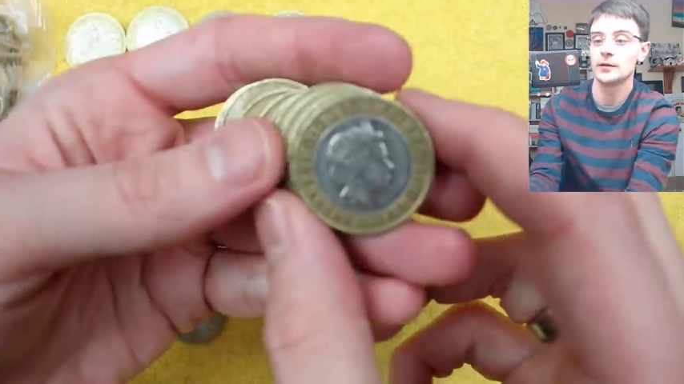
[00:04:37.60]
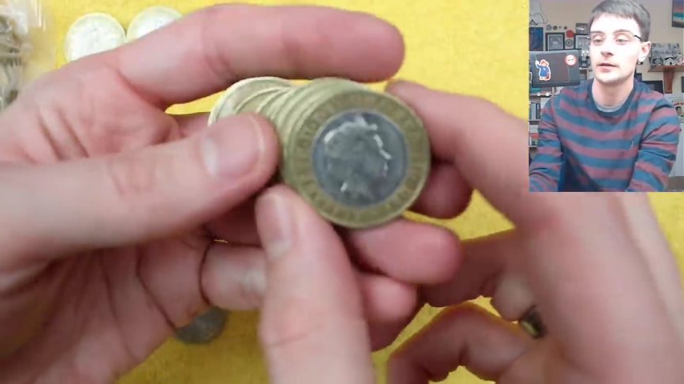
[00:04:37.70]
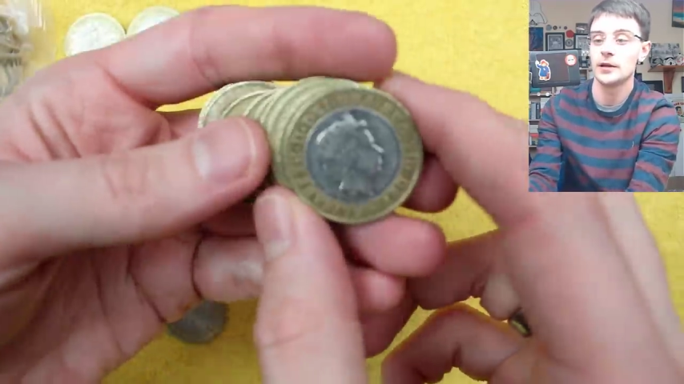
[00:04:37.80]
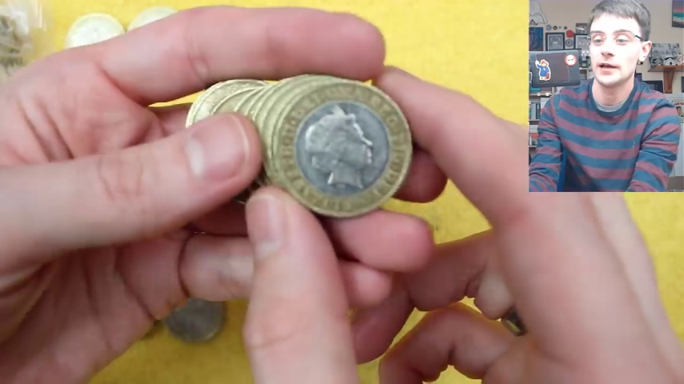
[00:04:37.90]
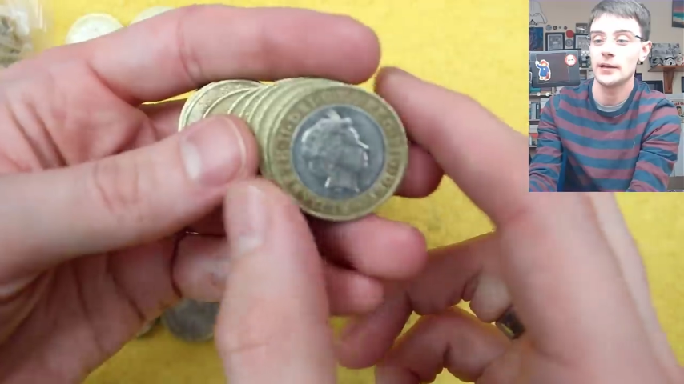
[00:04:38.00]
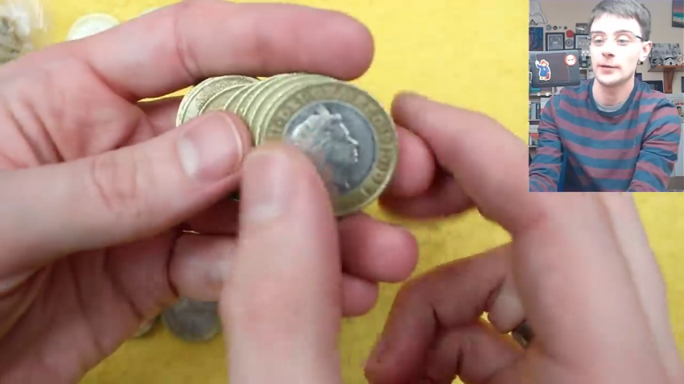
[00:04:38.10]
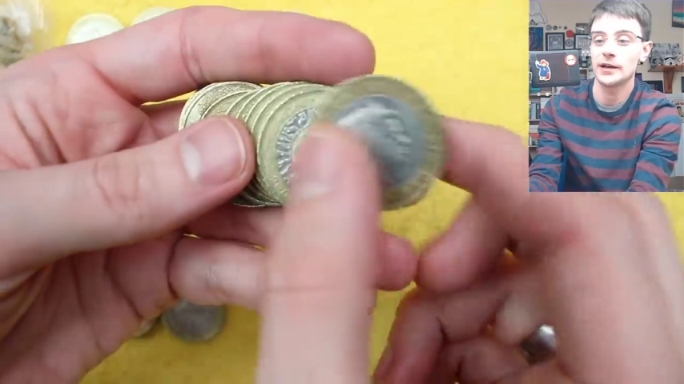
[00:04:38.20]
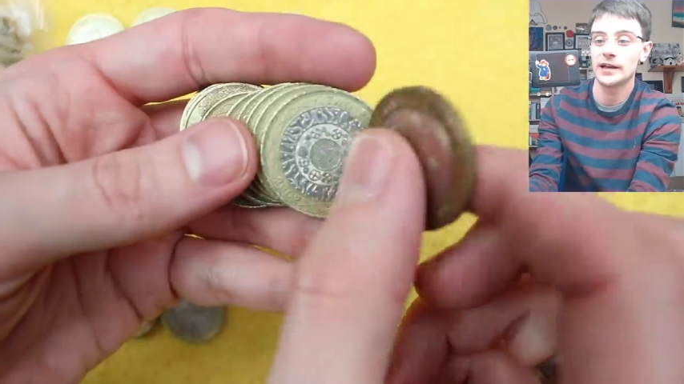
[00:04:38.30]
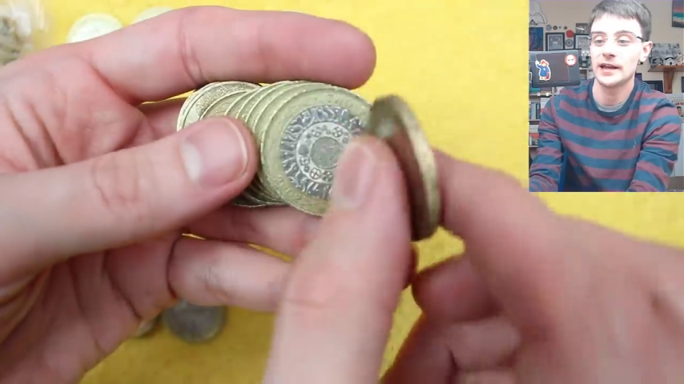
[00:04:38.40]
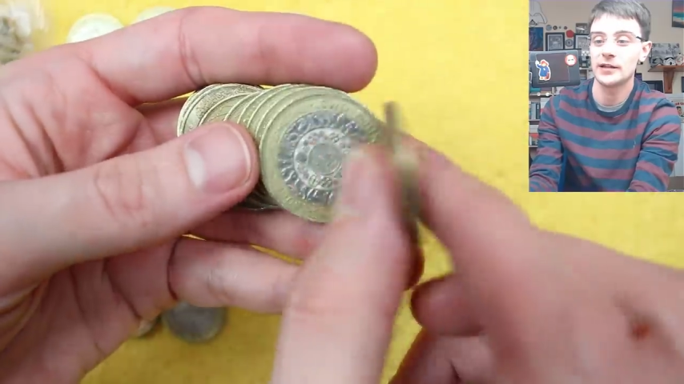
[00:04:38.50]
We're going
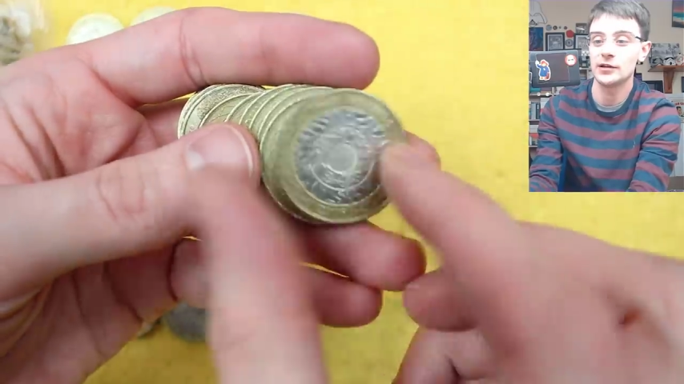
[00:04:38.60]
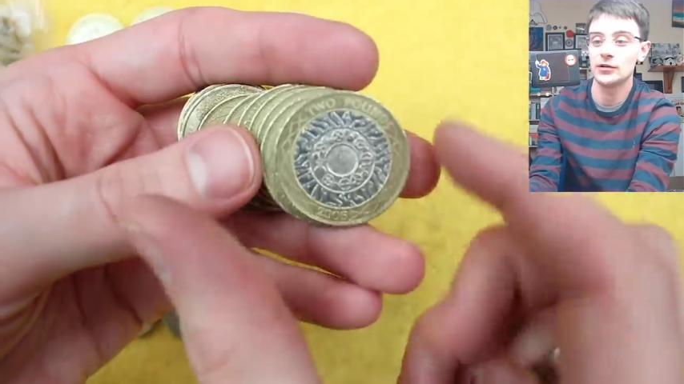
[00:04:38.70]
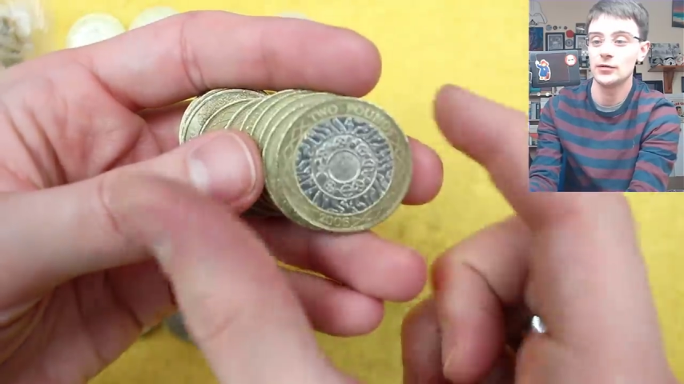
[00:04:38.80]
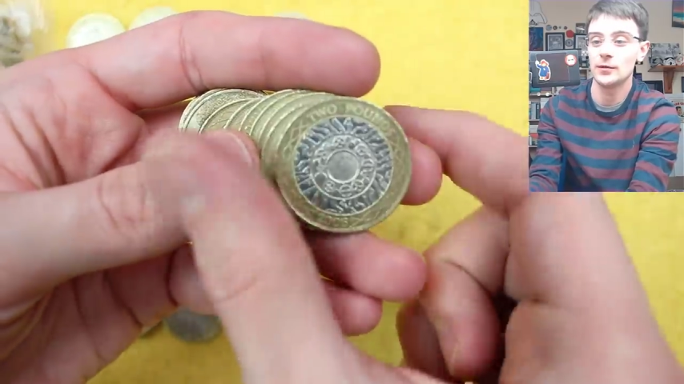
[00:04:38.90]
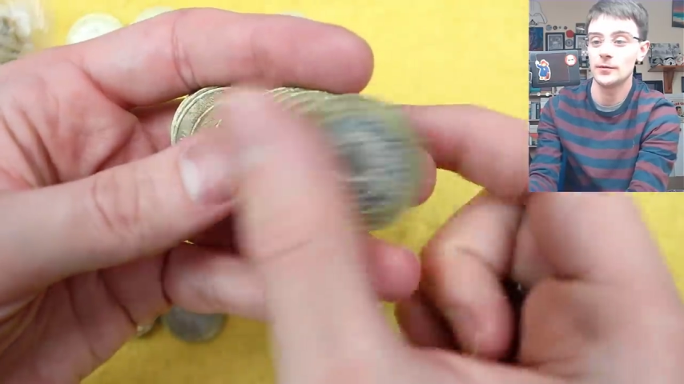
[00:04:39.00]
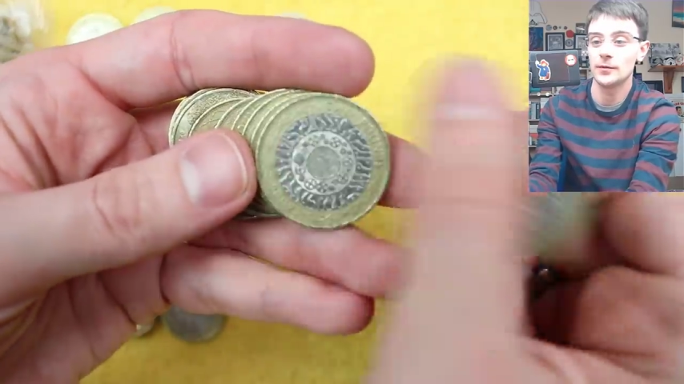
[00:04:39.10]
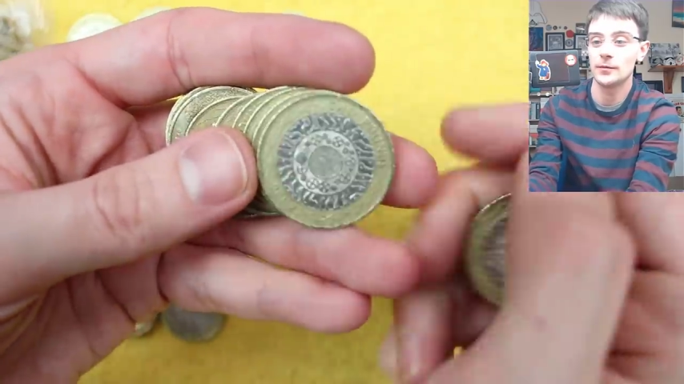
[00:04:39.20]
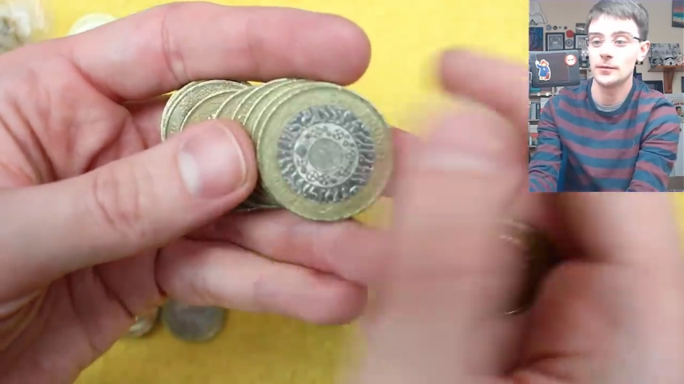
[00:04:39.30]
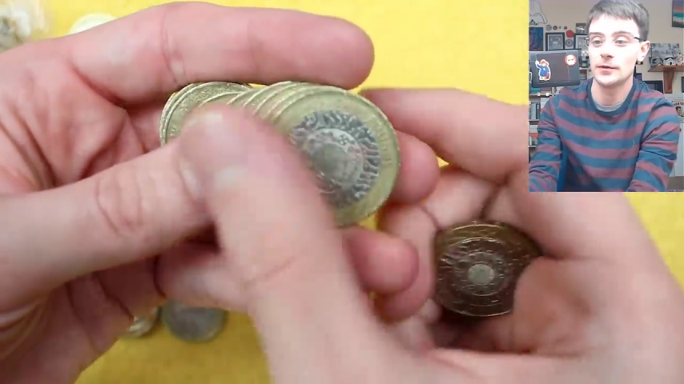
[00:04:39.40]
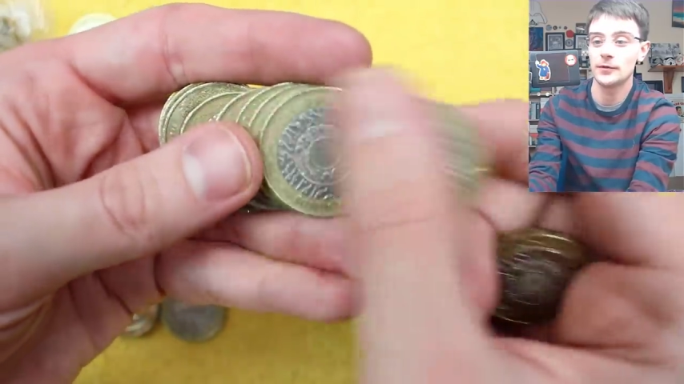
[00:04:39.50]
to get the new
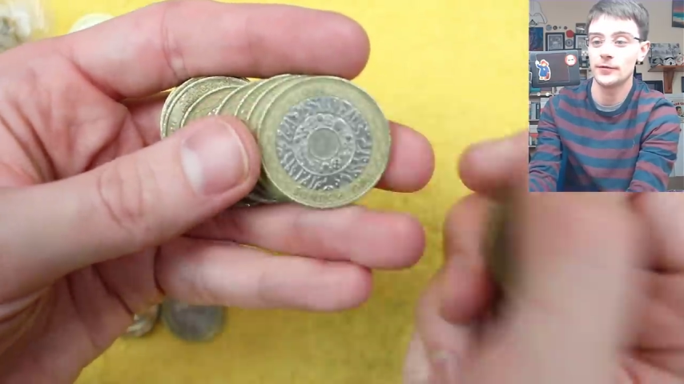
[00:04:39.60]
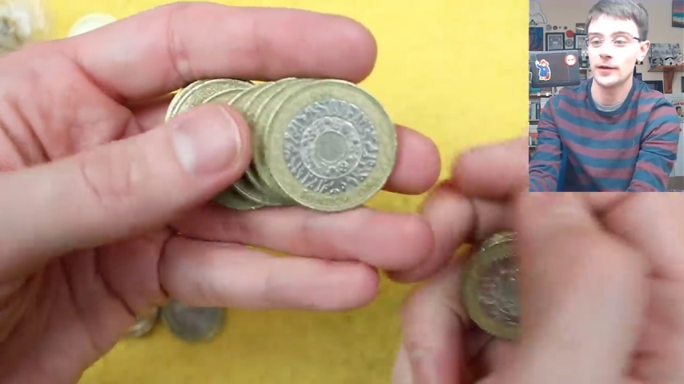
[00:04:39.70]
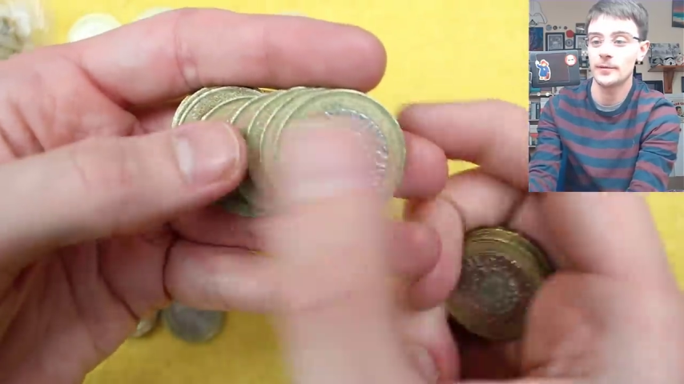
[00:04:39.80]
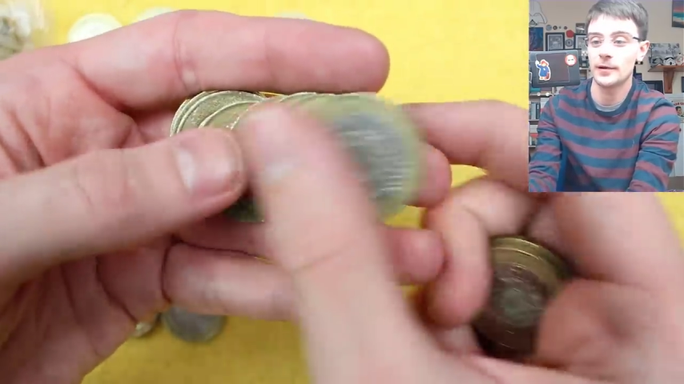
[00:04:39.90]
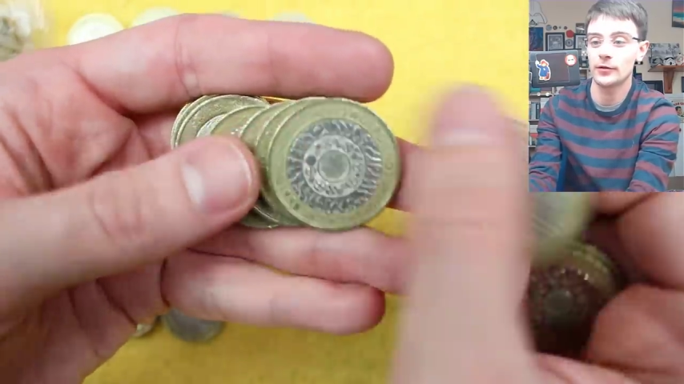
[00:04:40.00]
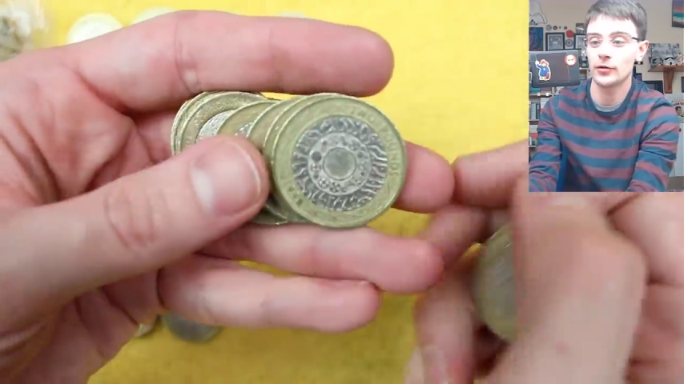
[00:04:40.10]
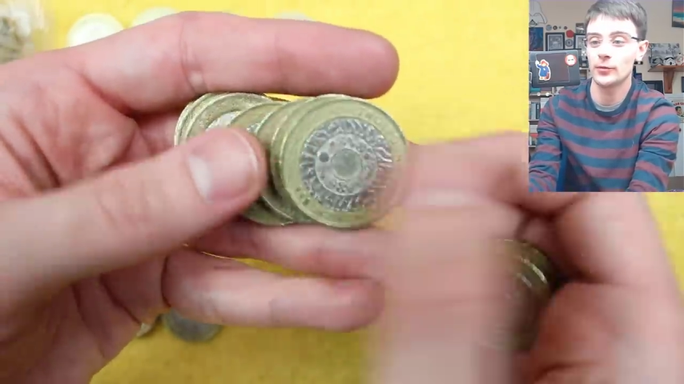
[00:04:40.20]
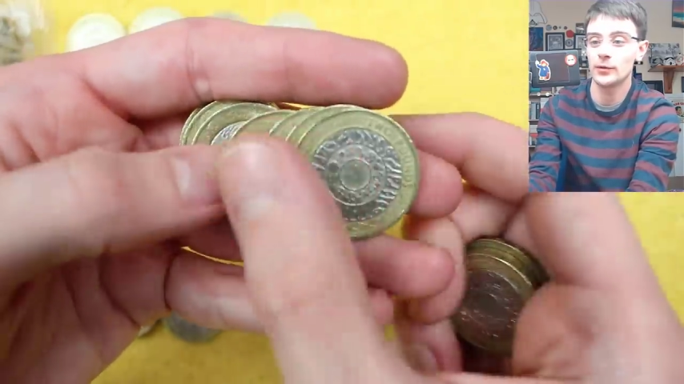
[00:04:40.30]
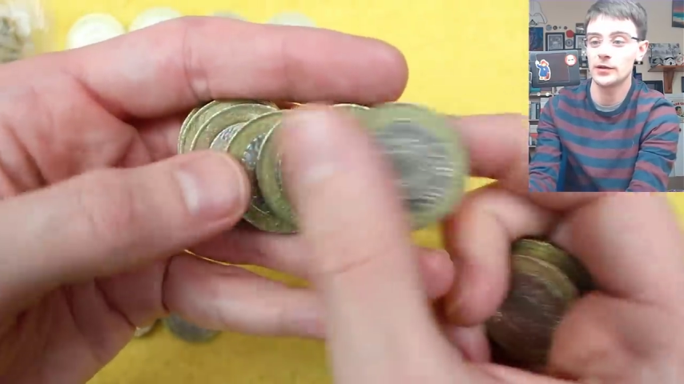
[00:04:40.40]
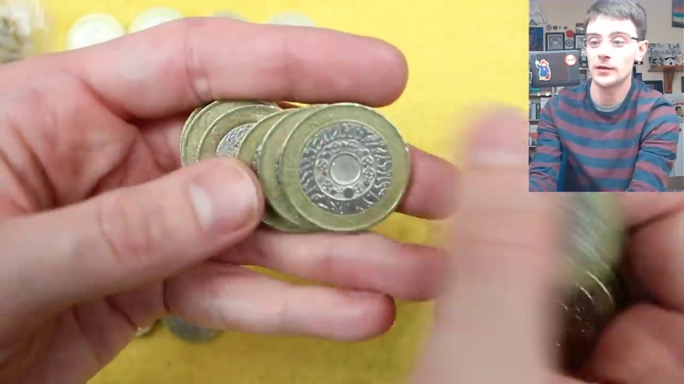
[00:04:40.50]
£5
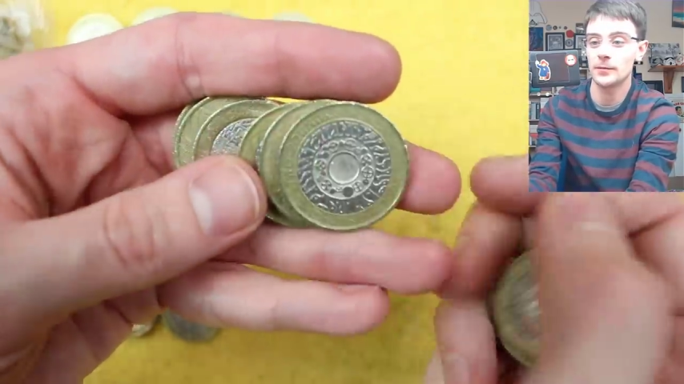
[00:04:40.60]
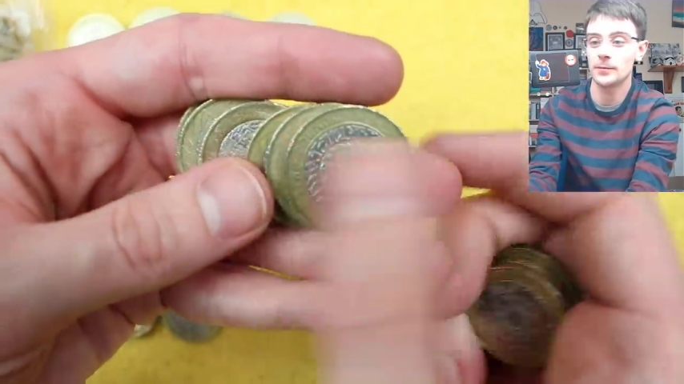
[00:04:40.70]
coin with